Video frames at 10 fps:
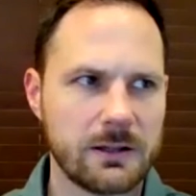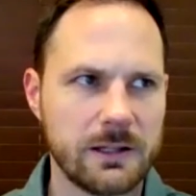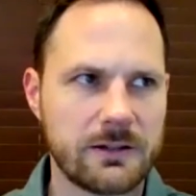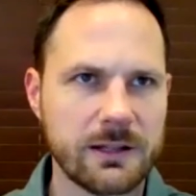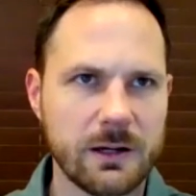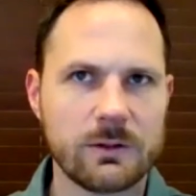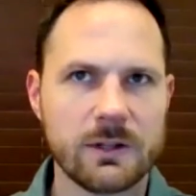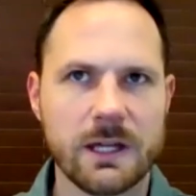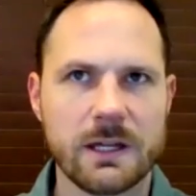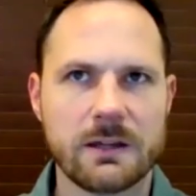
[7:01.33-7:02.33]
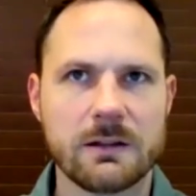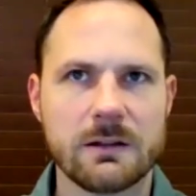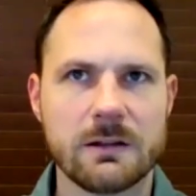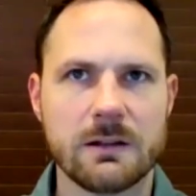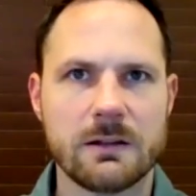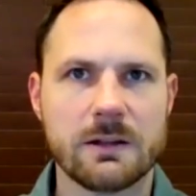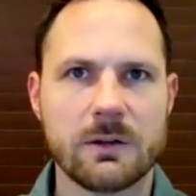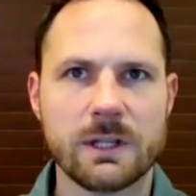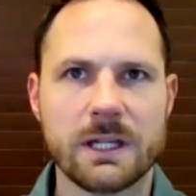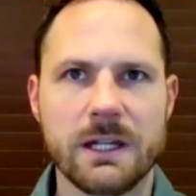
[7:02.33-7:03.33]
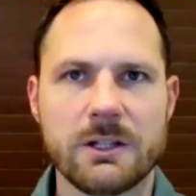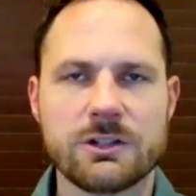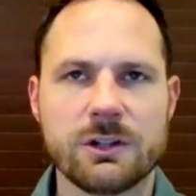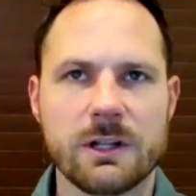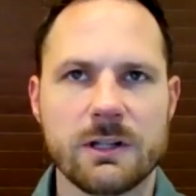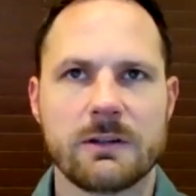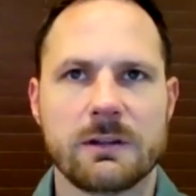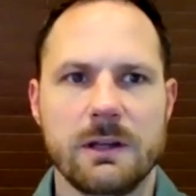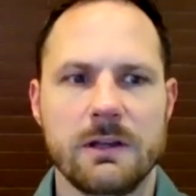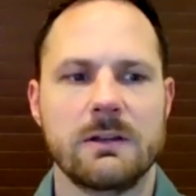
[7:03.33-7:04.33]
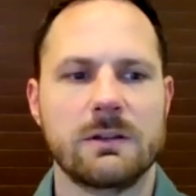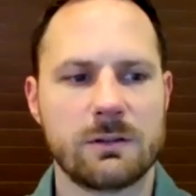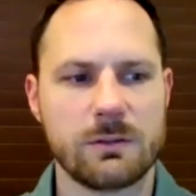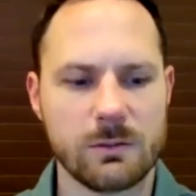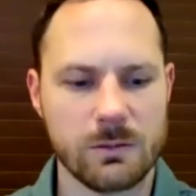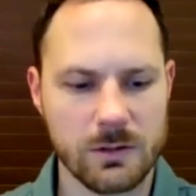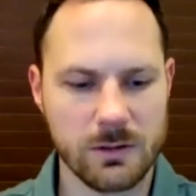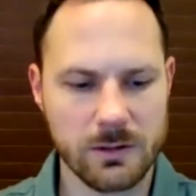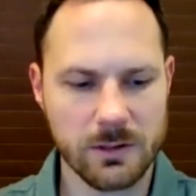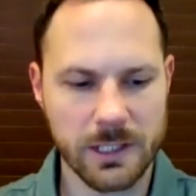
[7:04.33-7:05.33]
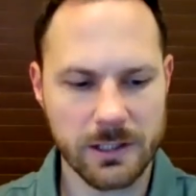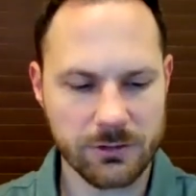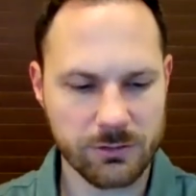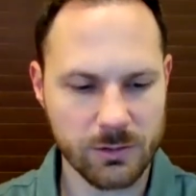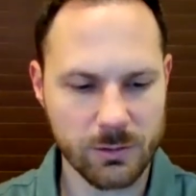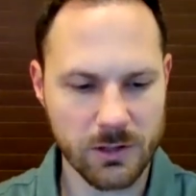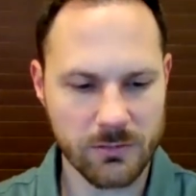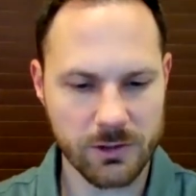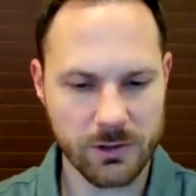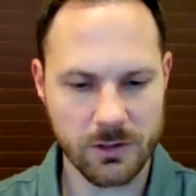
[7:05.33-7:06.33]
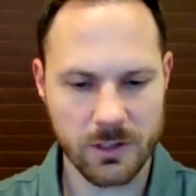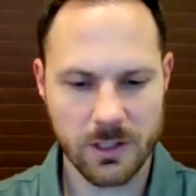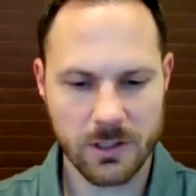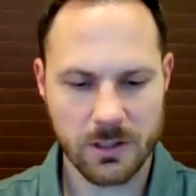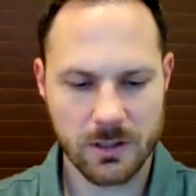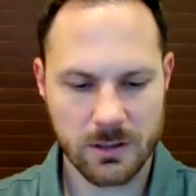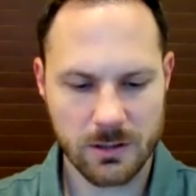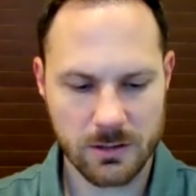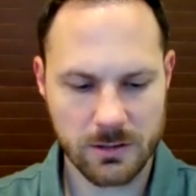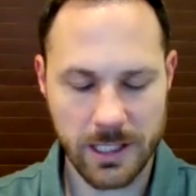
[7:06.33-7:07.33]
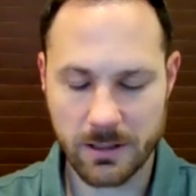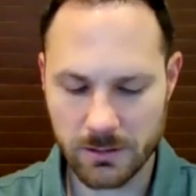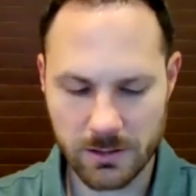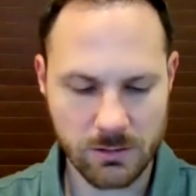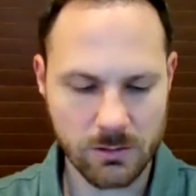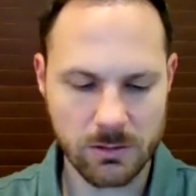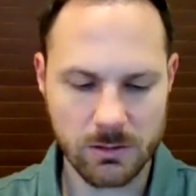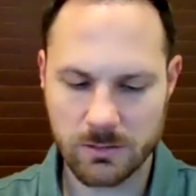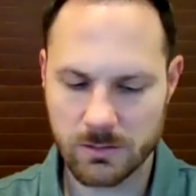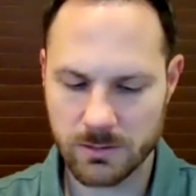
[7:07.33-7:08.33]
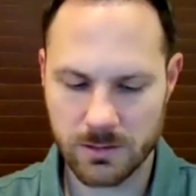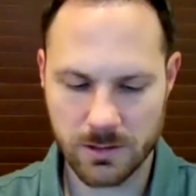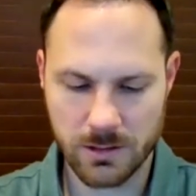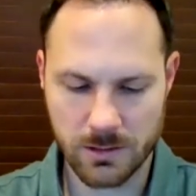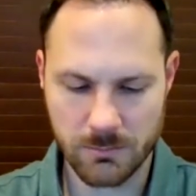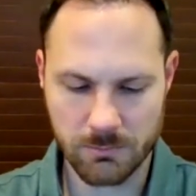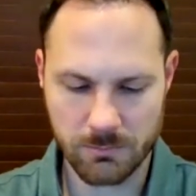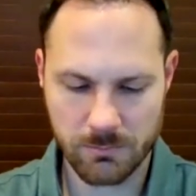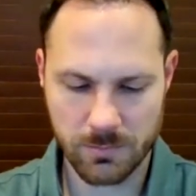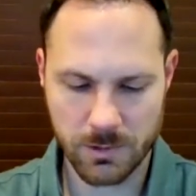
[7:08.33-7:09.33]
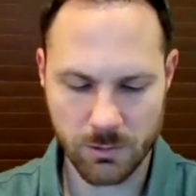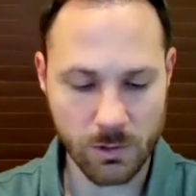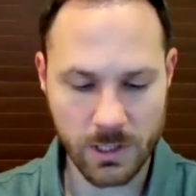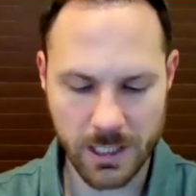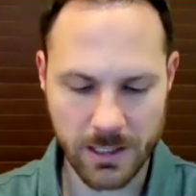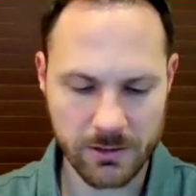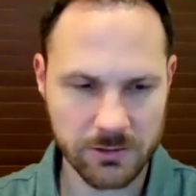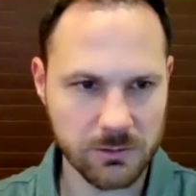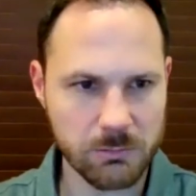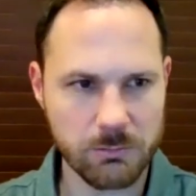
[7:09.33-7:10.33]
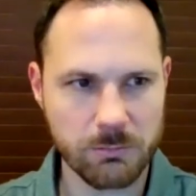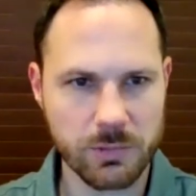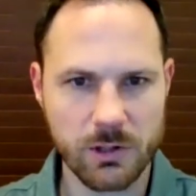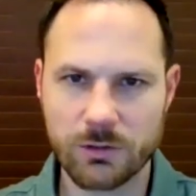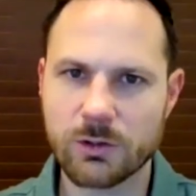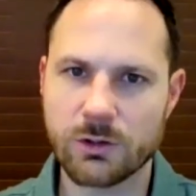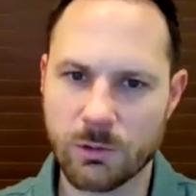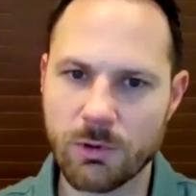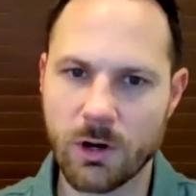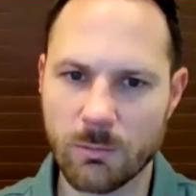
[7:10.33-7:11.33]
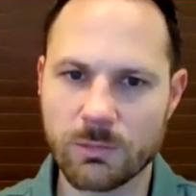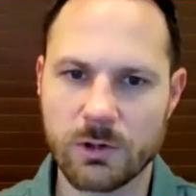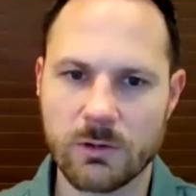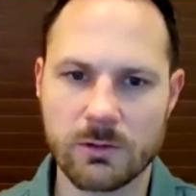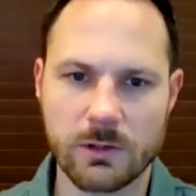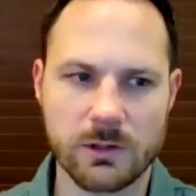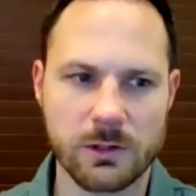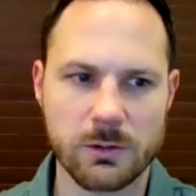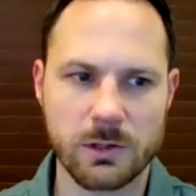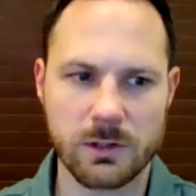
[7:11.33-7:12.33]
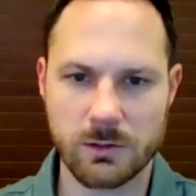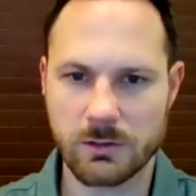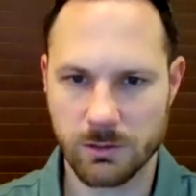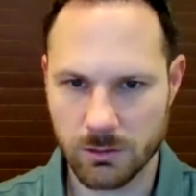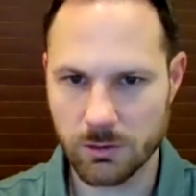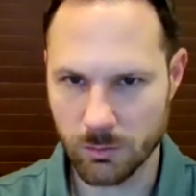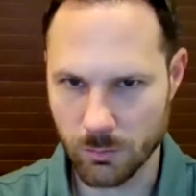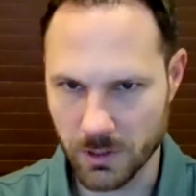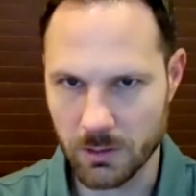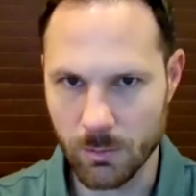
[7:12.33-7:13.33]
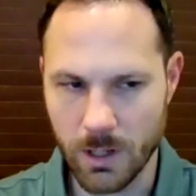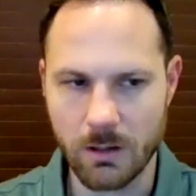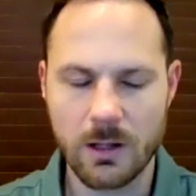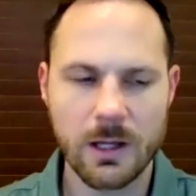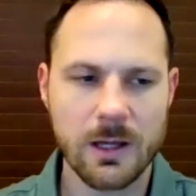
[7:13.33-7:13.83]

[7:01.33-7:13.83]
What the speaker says: It sounds like insurance is an industry where if you're analytical, you're organized, but also you're a problem solver, you can do really well.